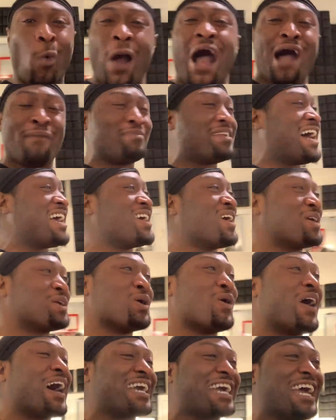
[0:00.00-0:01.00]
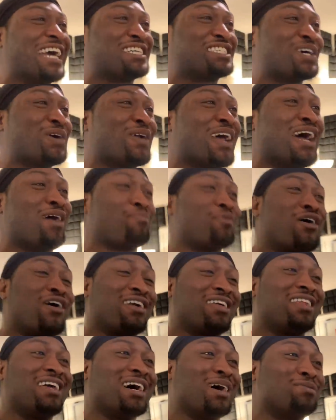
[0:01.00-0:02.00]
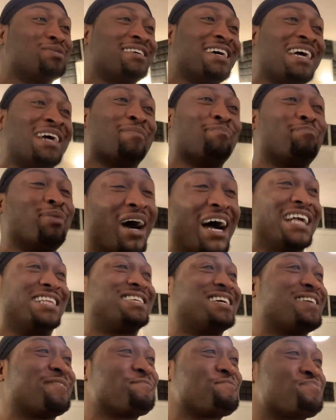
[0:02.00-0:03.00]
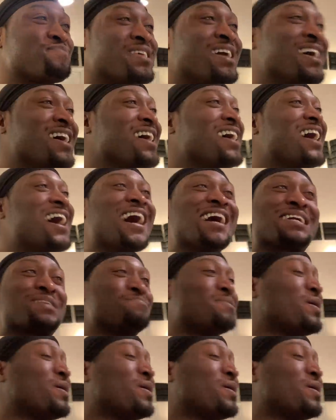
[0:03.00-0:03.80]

What? Now y'all know I can't show that part, you know what I'm saying? But I can